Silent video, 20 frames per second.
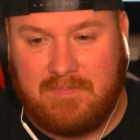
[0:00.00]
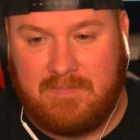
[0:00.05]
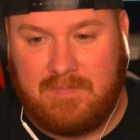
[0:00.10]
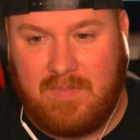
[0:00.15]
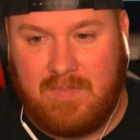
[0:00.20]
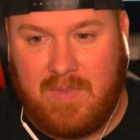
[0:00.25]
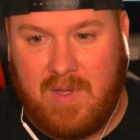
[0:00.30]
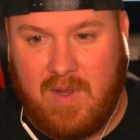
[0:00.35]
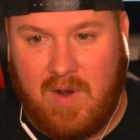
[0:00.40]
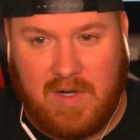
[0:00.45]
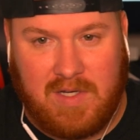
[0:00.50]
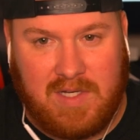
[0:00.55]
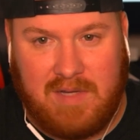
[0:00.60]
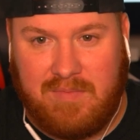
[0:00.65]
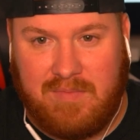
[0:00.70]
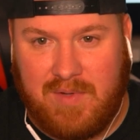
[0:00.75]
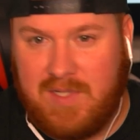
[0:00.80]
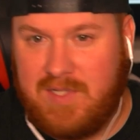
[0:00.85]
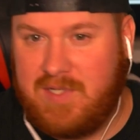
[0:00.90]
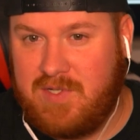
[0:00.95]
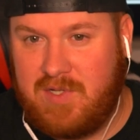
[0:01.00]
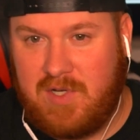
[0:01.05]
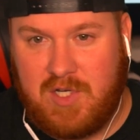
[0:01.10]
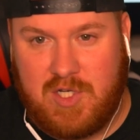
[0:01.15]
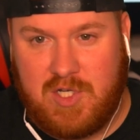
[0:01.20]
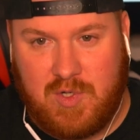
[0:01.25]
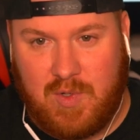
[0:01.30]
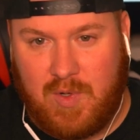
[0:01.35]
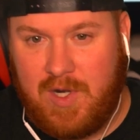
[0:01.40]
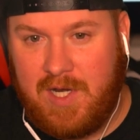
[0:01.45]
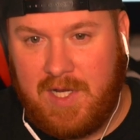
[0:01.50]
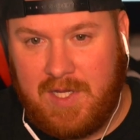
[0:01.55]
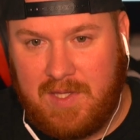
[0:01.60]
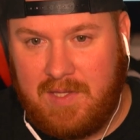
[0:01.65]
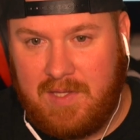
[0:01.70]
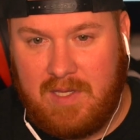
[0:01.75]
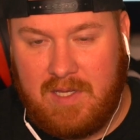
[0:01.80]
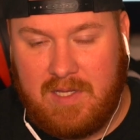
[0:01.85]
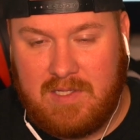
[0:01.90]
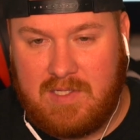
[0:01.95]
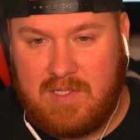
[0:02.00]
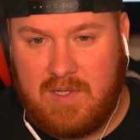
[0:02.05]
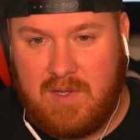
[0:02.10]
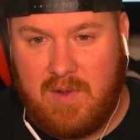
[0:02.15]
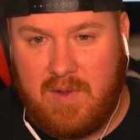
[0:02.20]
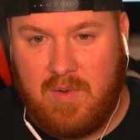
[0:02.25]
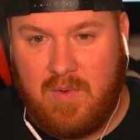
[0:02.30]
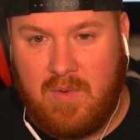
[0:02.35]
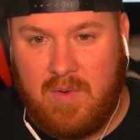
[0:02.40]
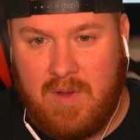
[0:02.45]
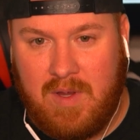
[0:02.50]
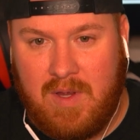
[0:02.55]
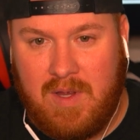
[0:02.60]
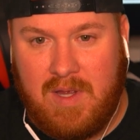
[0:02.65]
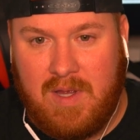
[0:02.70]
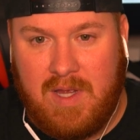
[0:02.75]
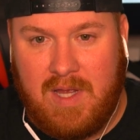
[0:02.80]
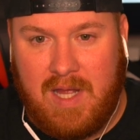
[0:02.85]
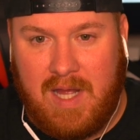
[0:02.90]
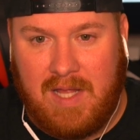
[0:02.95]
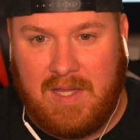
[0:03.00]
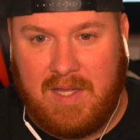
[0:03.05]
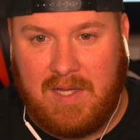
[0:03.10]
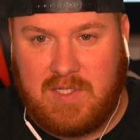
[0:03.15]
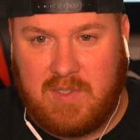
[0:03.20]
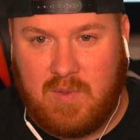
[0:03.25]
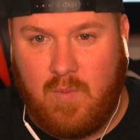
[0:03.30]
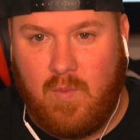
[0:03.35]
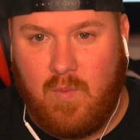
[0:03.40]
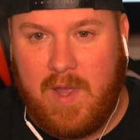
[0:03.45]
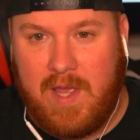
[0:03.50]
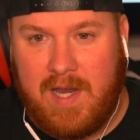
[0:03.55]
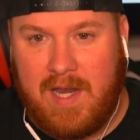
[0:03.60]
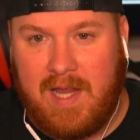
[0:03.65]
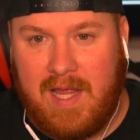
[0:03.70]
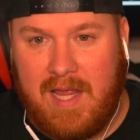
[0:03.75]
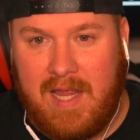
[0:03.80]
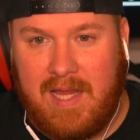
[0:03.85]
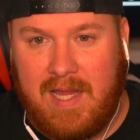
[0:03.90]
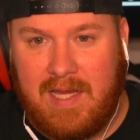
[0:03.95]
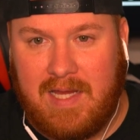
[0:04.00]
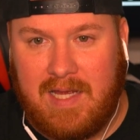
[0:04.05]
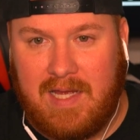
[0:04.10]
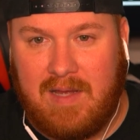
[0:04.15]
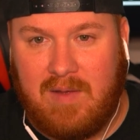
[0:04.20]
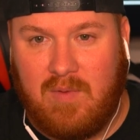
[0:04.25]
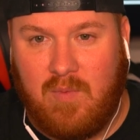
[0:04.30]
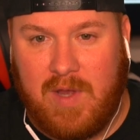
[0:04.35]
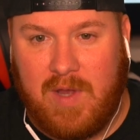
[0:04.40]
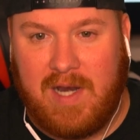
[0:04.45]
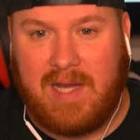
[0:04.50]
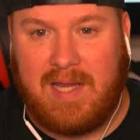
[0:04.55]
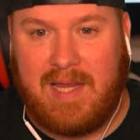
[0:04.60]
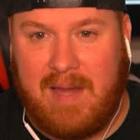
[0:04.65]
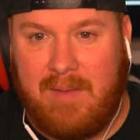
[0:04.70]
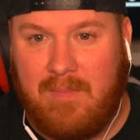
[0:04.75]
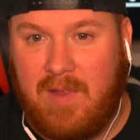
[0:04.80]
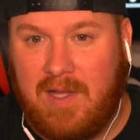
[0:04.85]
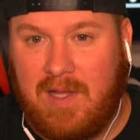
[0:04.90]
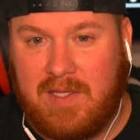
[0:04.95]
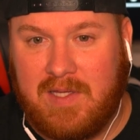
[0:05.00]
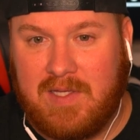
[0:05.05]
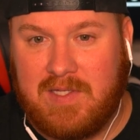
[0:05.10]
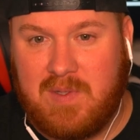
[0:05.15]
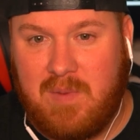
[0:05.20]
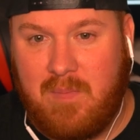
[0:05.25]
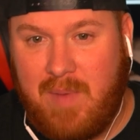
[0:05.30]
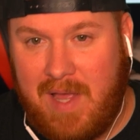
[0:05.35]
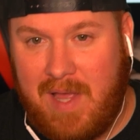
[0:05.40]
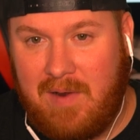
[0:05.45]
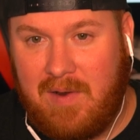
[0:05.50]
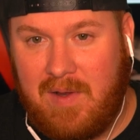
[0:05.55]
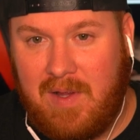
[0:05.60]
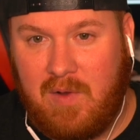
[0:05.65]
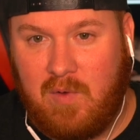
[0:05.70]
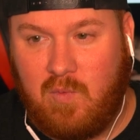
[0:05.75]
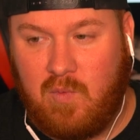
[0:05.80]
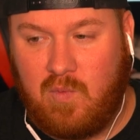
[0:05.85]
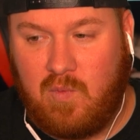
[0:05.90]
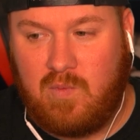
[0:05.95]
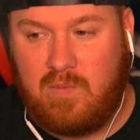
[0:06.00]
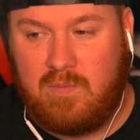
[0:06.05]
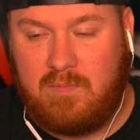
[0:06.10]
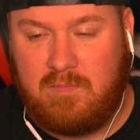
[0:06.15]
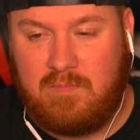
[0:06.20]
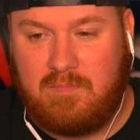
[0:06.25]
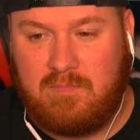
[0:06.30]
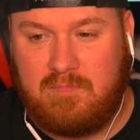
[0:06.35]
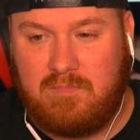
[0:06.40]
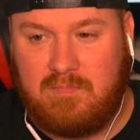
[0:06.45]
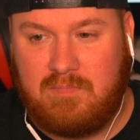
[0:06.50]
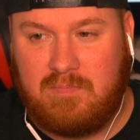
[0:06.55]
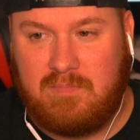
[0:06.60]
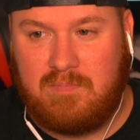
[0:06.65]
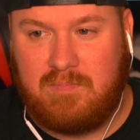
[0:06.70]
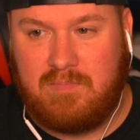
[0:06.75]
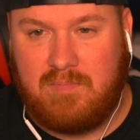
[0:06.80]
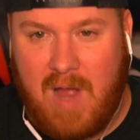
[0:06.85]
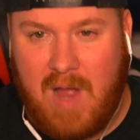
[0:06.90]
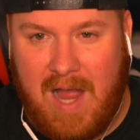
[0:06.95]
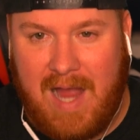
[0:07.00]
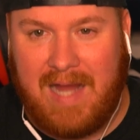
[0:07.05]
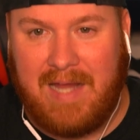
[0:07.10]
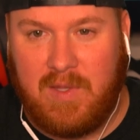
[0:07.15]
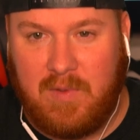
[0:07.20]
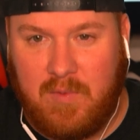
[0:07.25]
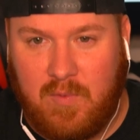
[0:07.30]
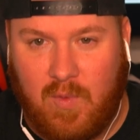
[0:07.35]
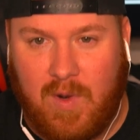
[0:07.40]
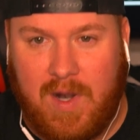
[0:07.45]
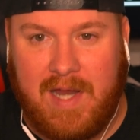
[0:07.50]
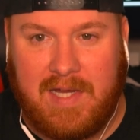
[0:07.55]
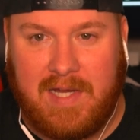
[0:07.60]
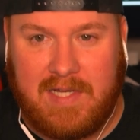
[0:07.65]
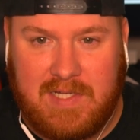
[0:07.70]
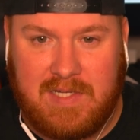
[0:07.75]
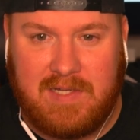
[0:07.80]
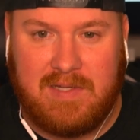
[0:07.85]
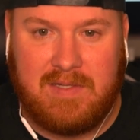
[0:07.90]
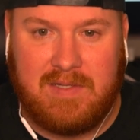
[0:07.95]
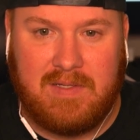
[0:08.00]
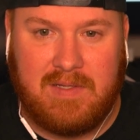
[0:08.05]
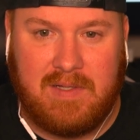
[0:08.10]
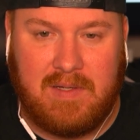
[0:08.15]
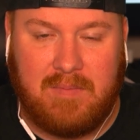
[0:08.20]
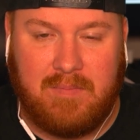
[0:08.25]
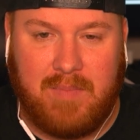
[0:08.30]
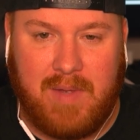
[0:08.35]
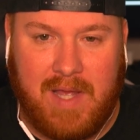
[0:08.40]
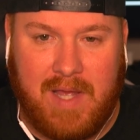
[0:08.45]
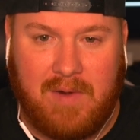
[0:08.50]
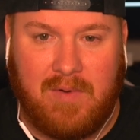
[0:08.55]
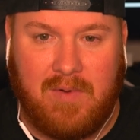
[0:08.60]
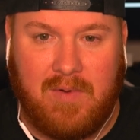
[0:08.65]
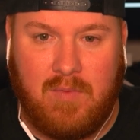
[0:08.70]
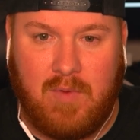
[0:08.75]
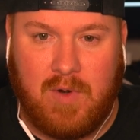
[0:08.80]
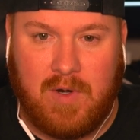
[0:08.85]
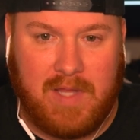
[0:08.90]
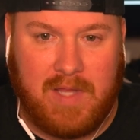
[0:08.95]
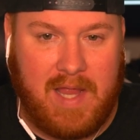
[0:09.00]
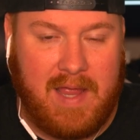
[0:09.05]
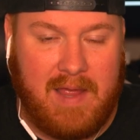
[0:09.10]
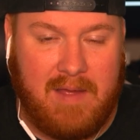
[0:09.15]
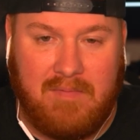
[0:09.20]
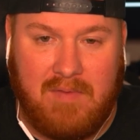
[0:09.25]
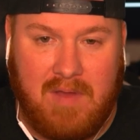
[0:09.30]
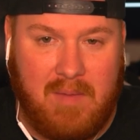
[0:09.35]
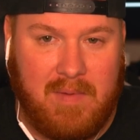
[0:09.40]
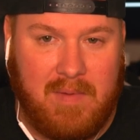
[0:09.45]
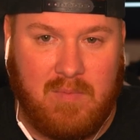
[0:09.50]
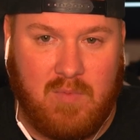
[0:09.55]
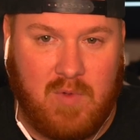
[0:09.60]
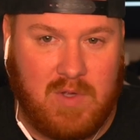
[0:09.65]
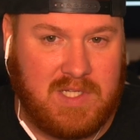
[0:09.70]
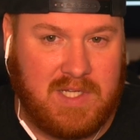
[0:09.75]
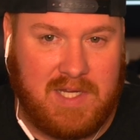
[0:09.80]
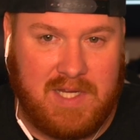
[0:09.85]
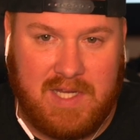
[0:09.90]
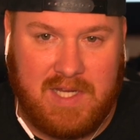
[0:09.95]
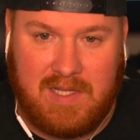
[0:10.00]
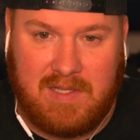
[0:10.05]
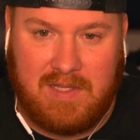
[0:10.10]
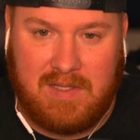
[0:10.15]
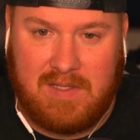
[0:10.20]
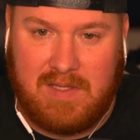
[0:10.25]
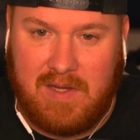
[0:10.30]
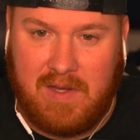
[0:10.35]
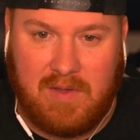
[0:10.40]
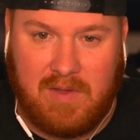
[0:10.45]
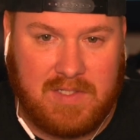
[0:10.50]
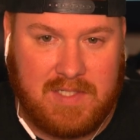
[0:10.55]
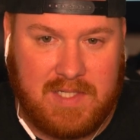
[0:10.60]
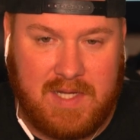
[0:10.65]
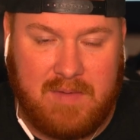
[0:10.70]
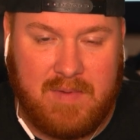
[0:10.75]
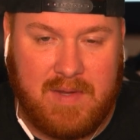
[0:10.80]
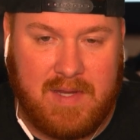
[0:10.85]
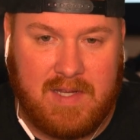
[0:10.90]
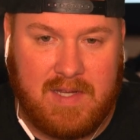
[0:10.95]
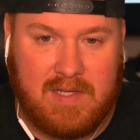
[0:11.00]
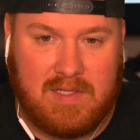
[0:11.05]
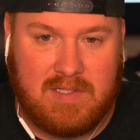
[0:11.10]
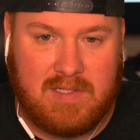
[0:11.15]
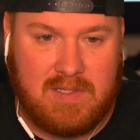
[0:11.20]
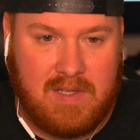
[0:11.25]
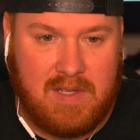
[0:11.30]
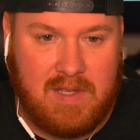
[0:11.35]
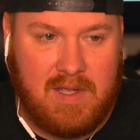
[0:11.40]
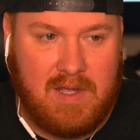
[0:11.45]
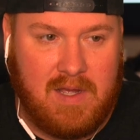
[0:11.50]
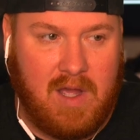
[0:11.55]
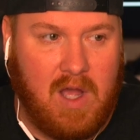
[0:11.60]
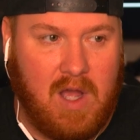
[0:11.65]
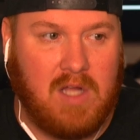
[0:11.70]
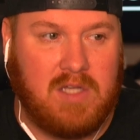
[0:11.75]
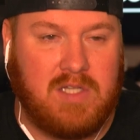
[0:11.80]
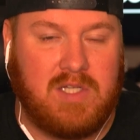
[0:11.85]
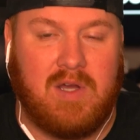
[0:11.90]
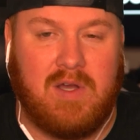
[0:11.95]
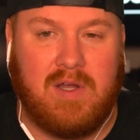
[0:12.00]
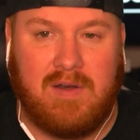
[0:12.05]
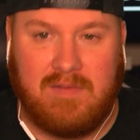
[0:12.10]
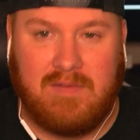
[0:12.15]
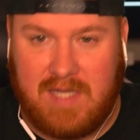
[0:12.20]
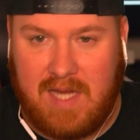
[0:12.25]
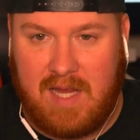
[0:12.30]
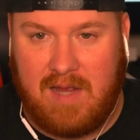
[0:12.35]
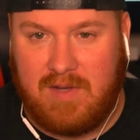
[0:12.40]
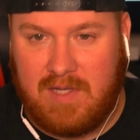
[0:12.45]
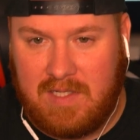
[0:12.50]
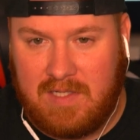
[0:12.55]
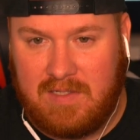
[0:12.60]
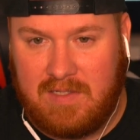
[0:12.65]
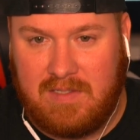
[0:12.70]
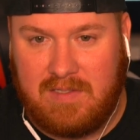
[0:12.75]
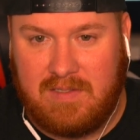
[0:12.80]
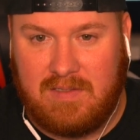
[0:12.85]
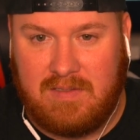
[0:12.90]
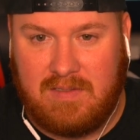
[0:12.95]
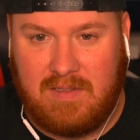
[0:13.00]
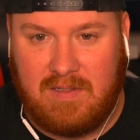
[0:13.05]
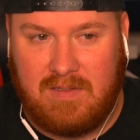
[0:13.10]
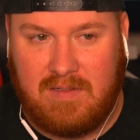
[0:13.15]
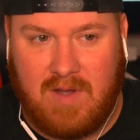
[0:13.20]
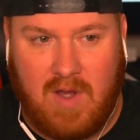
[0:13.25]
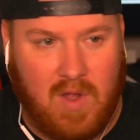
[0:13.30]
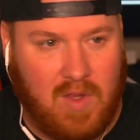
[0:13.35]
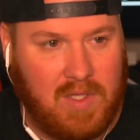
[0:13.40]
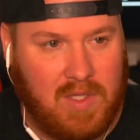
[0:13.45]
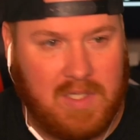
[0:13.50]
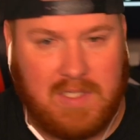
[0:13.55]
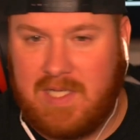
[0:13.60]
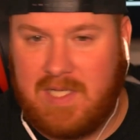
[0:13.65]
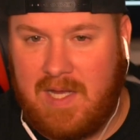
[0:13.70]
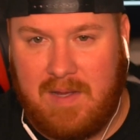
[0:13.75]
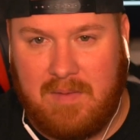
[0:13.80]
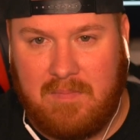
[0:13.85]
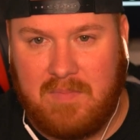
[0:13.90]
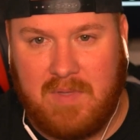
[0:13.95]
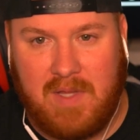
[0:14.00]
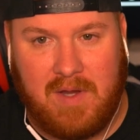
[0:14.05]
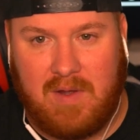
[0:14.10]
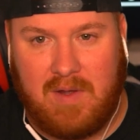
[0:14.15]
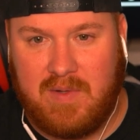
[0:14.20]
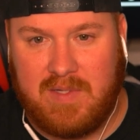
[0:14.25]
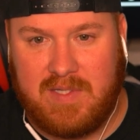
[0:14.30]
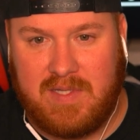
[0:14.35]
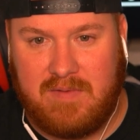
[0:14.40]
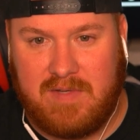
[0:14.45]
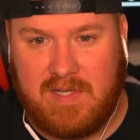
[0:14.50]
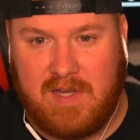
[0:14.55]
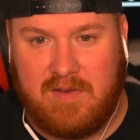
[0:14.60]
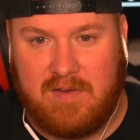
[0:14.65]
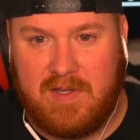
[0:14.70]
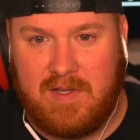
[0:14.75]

our defense is our strength, and so I think to win a game like this, a highly ranked battle where they have, once again, the other team has a ton of talent all the time. They always have talent.